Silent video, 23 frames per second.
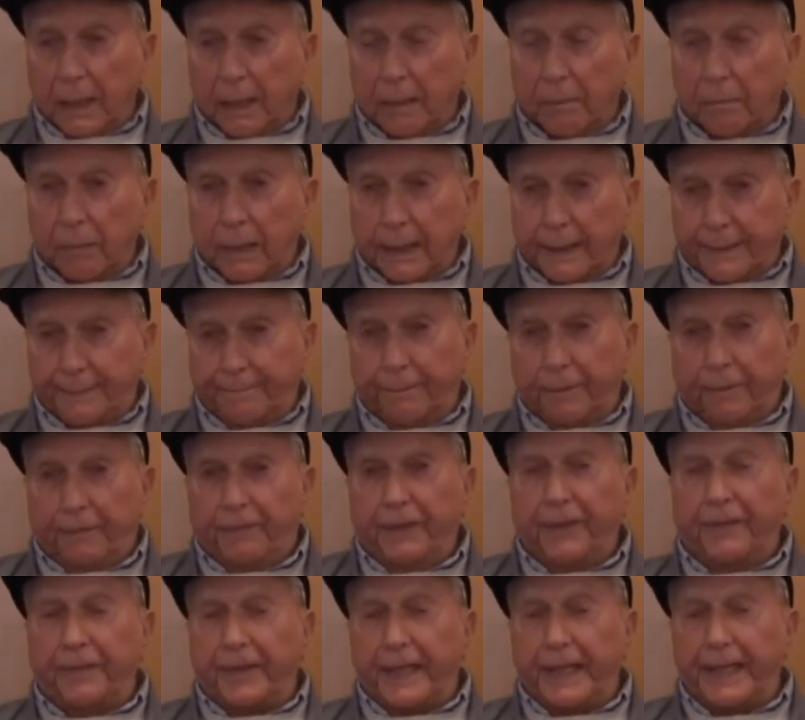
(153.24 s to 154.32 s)
about
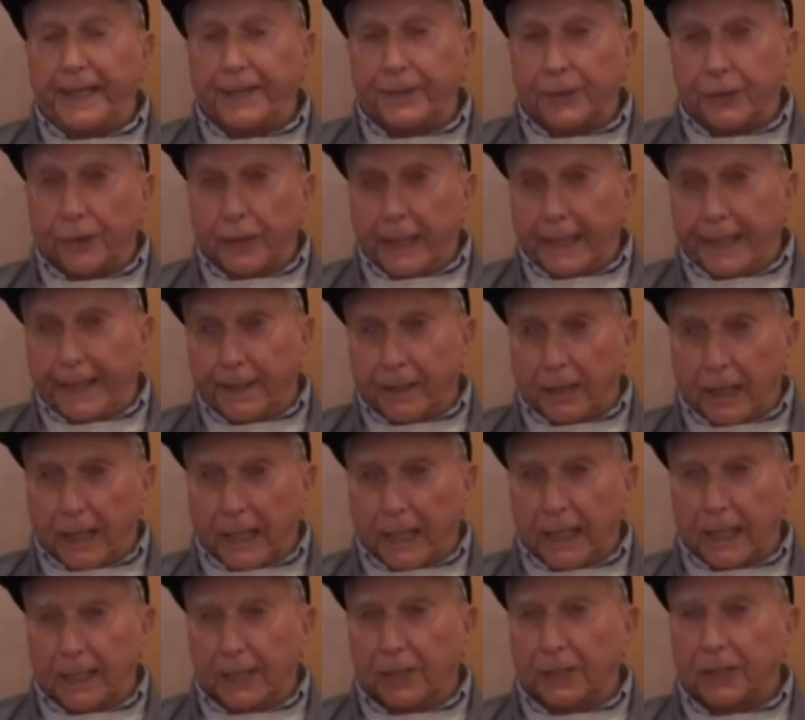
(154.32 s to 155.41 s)
50 years later, I
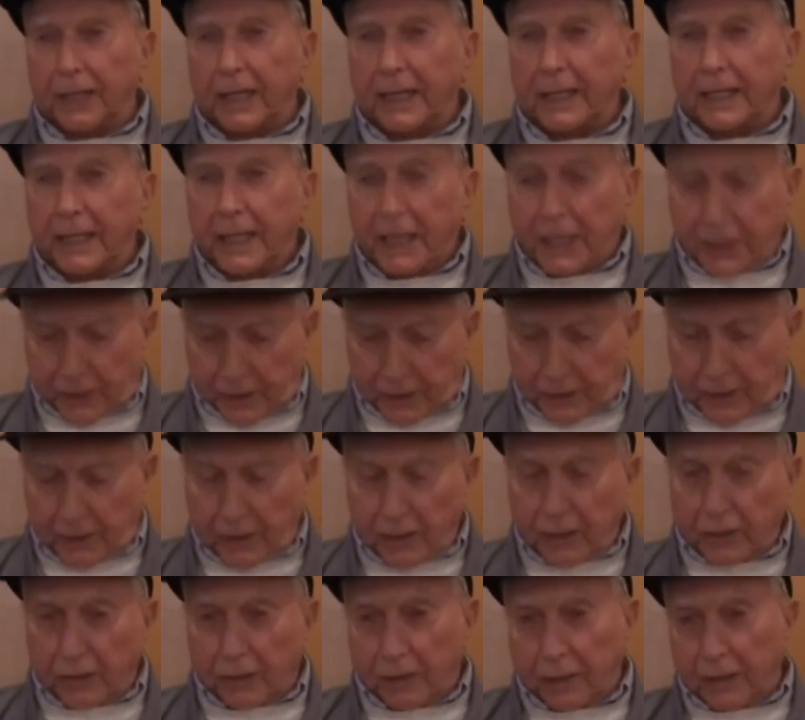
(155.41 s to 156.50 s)
got a citation
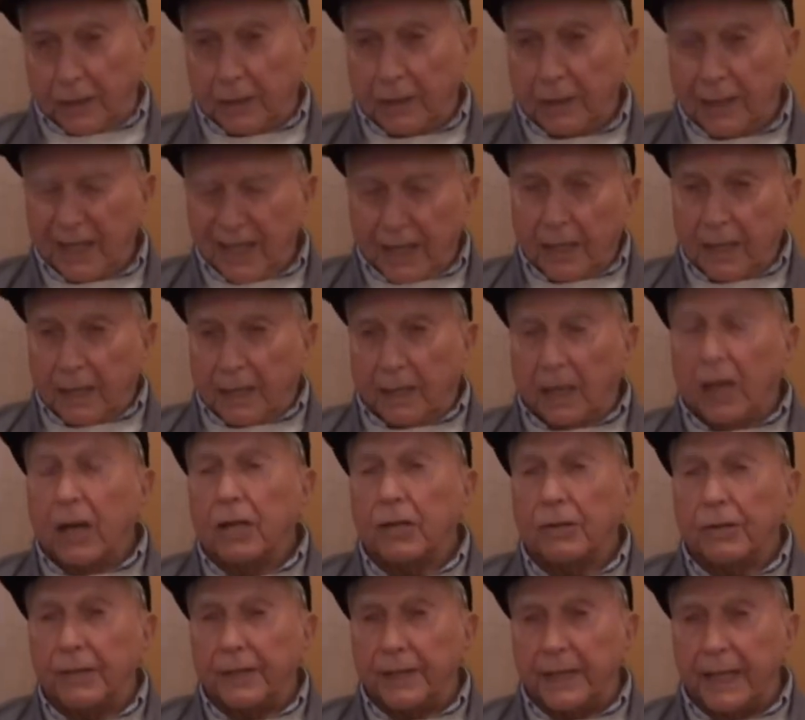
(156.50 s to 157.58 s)
or an
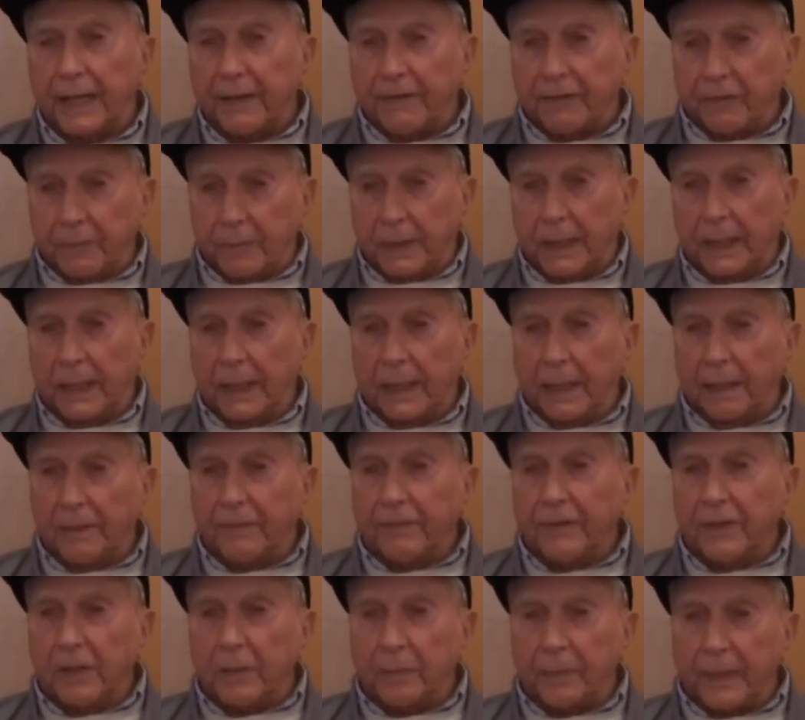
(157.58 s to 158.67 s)
honor thing from the
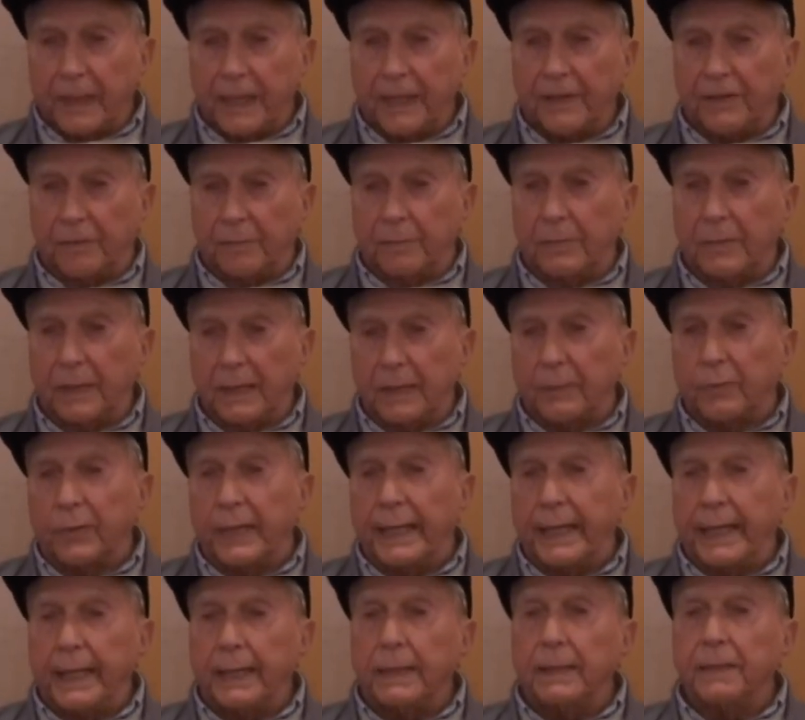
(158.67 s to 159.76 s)
Philippines, from
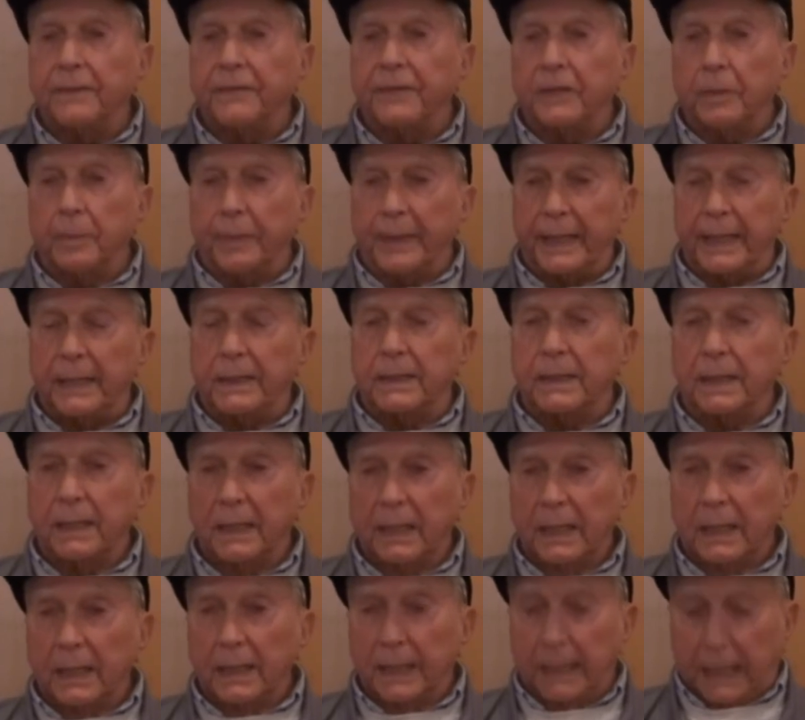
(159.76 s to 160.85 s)
liberating the Philippines.
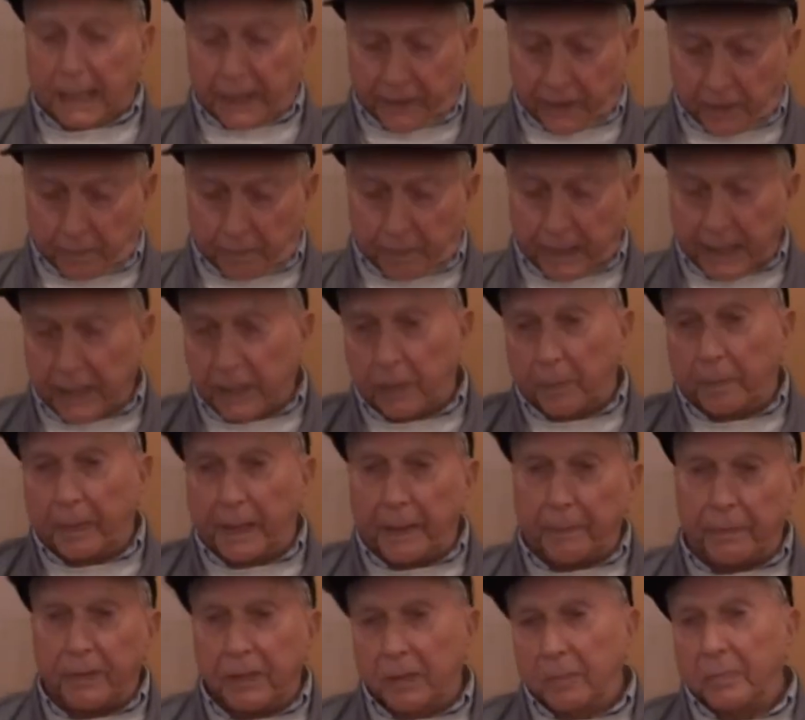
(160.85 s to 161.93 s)
They give you a piece of
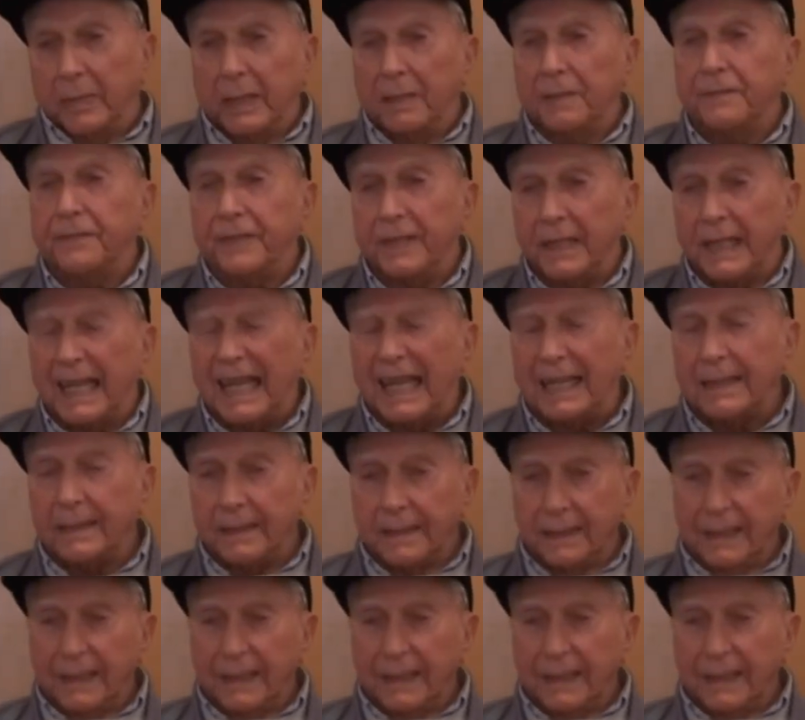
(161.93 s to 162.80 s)
paper and a medal for that.